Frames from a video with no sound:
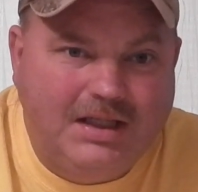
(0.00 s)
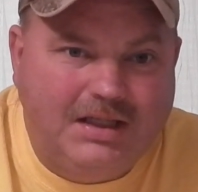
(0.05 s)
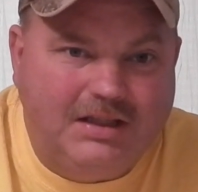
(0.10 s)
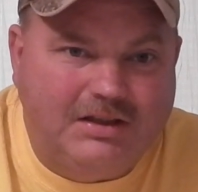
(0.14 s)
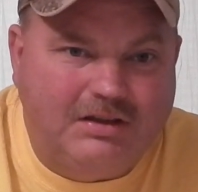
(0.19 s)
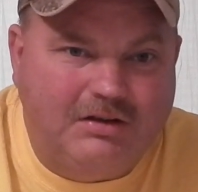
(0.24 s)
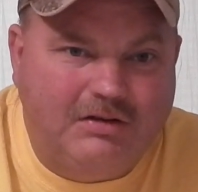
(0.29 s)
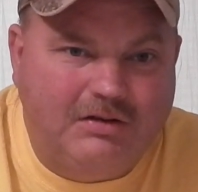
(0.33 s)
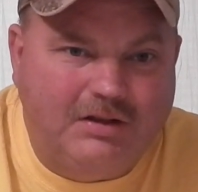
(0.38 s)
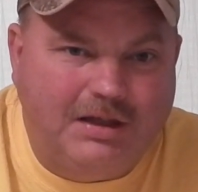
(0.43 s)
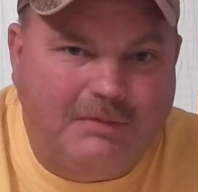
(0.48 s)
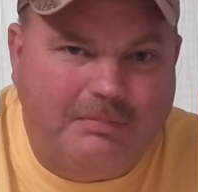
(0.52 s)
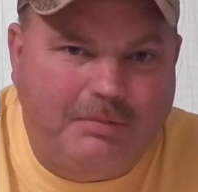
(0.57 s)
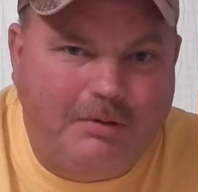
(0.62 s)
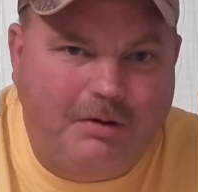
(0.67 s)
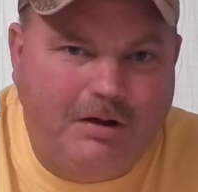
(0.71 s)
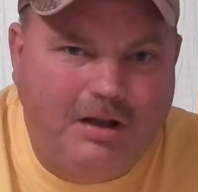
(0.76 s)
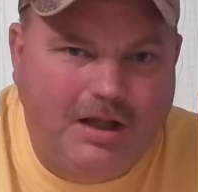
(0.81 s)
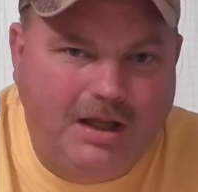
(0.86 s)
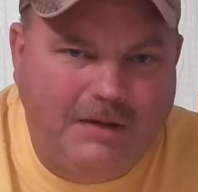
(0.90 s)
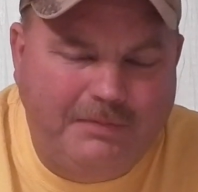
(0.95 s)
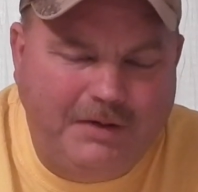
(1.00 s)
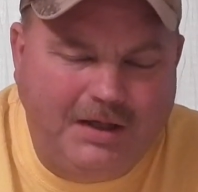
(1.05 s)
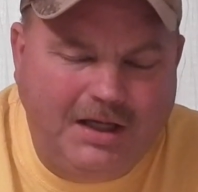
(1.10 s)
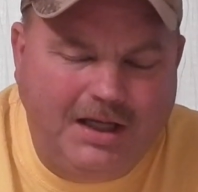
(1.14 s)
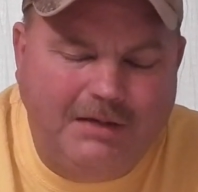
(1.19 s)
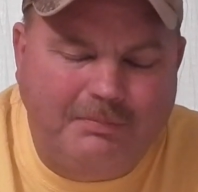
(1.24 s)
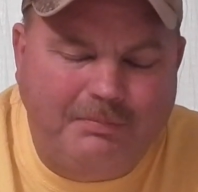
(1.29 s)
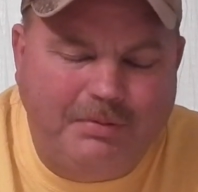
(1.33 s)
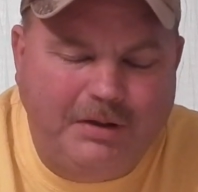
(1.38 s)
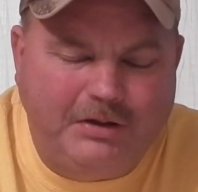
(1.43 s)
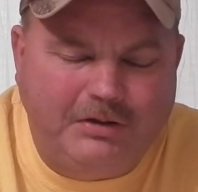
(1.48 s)
So as I pull up, you
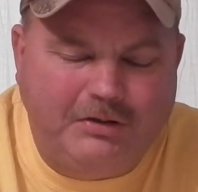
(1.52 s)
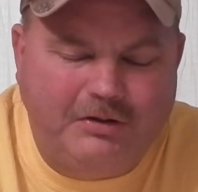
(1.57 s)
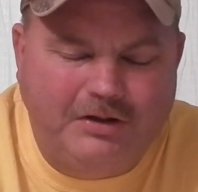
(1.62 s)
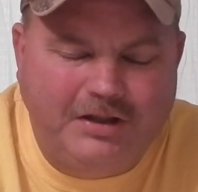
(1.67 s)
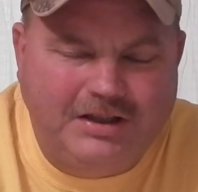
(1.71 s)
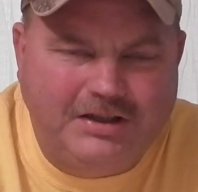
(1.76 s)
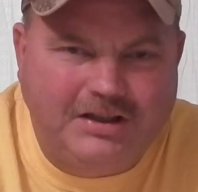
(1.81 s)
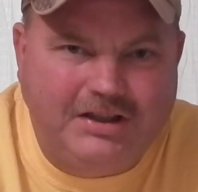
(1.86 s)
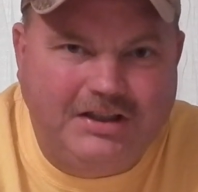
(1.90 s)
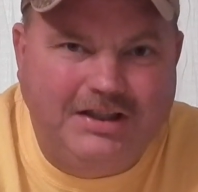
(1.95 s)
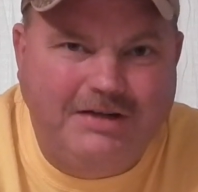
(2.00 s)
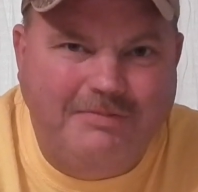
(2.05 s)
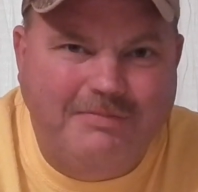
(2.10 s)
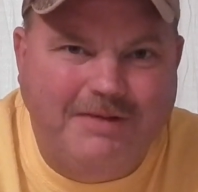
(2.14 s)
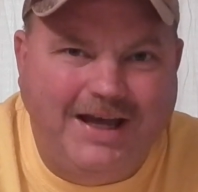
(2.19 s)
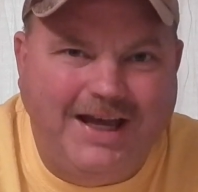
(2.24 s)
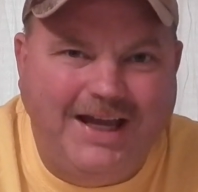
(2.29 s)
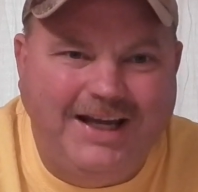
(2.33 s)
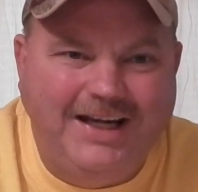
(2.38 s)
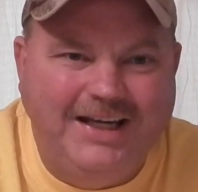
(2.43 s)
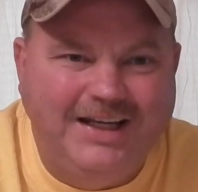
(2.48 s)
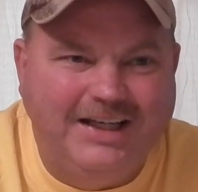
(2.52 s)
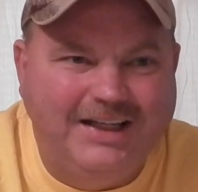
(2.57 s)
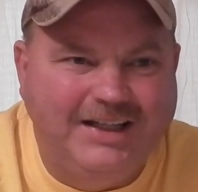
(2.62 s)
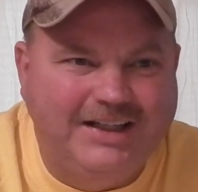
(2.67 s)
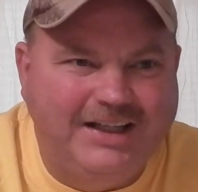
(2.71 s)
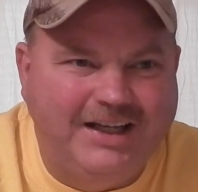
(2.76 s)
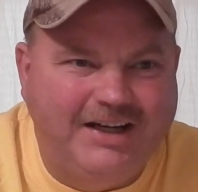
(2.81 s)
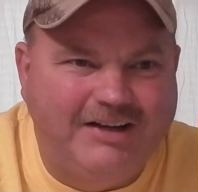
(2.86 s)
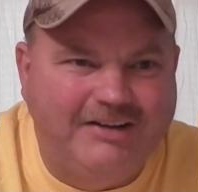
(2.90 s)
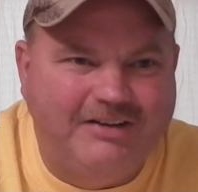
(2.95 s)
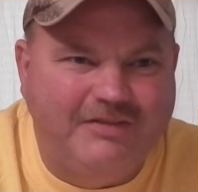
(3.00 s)
got a picture of this in your mind.
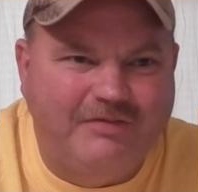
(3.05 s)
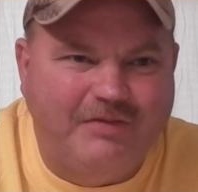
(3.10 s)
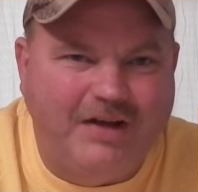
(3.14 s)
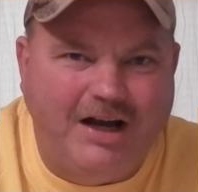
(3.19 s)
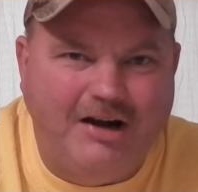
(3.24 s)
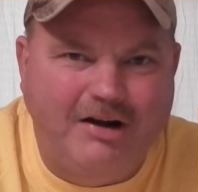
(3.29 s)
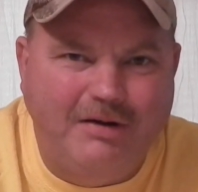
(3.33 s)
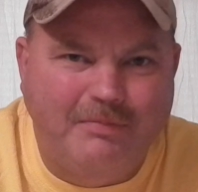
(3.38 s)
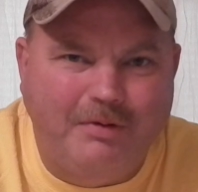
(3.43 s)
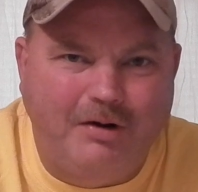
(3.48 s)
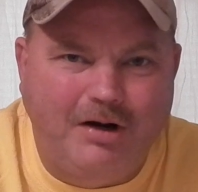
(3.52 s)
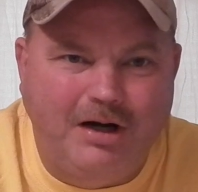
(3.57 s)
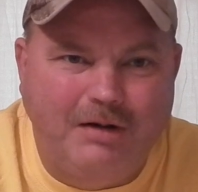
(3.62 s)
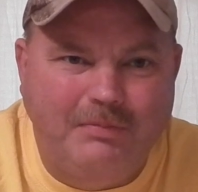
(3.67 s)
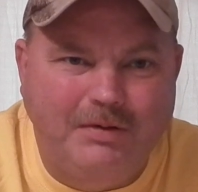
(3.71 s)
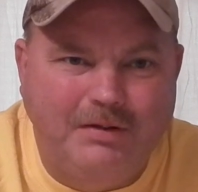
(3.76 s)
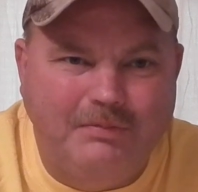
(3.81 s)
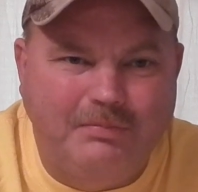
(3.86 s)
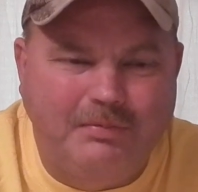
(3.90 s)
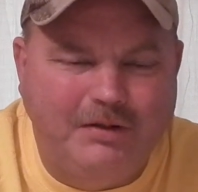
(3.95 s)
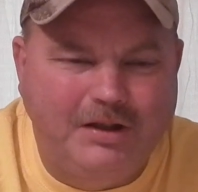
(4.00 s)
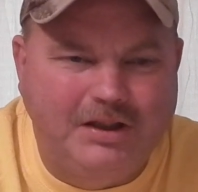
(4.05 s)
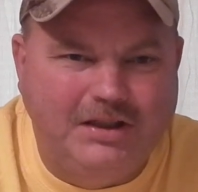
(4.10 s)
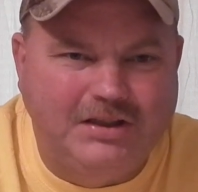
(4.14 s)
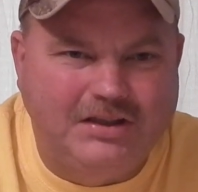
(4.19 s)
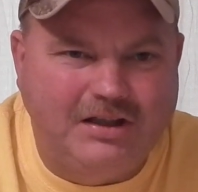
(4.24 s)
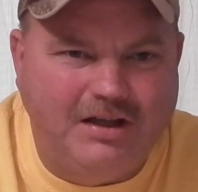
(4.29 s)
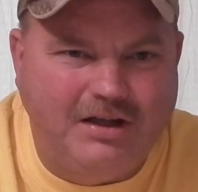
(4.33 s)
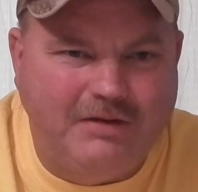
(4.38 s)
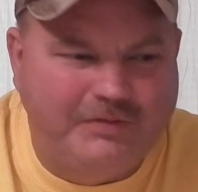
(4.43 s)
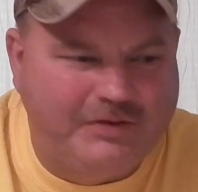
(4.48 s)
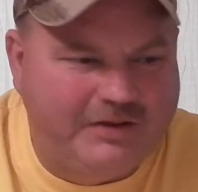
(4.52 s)
There's a fire department, police
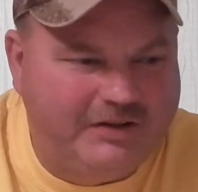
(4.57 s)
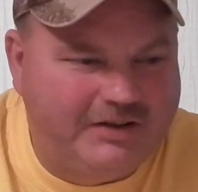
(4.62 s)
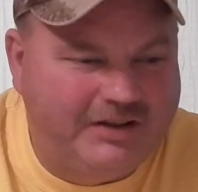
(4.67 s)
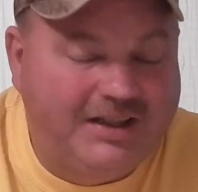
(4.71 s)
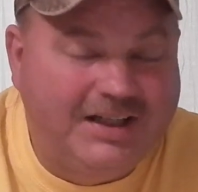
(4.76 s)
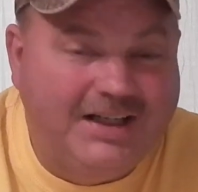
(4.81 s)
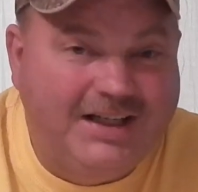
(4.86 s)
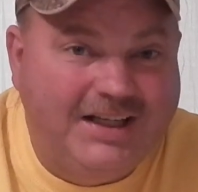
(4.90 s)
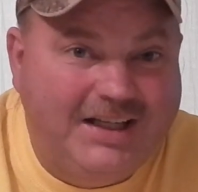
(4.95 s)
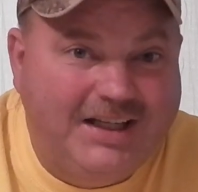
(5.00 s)
officer.